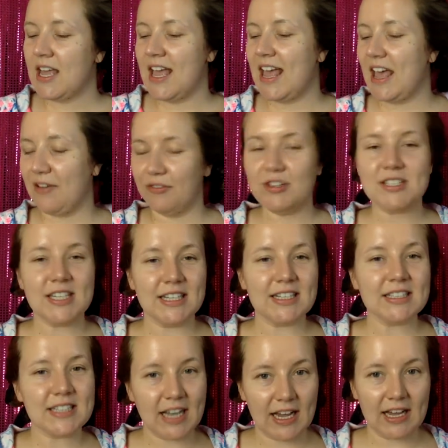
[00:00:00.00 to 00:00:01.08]
every single
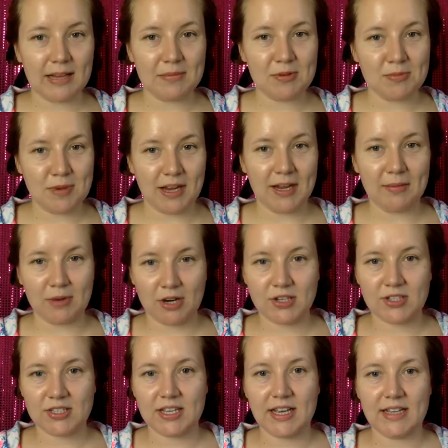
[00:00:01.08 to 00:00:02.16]
time you buy a brush
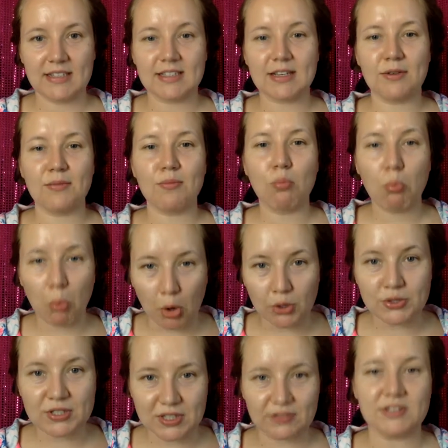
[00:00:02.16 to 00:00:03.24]
set,
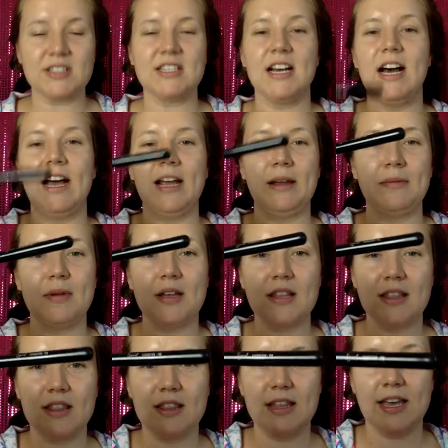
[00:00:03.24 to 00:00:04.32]
most of the time
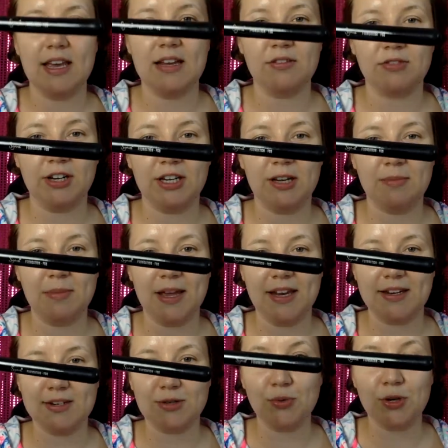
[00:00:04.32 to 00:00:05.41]
they
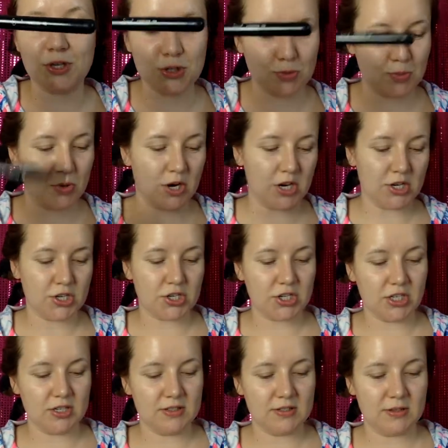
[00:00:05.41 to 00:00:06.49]
recommend which brush
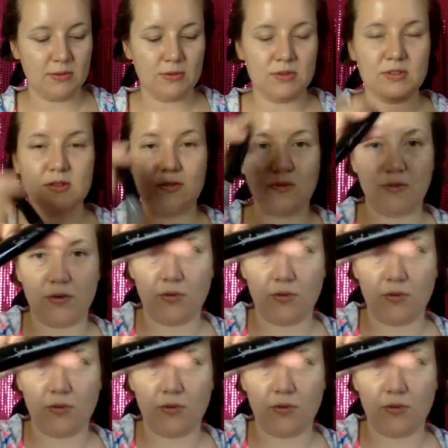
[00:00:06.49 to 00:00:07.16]
is used for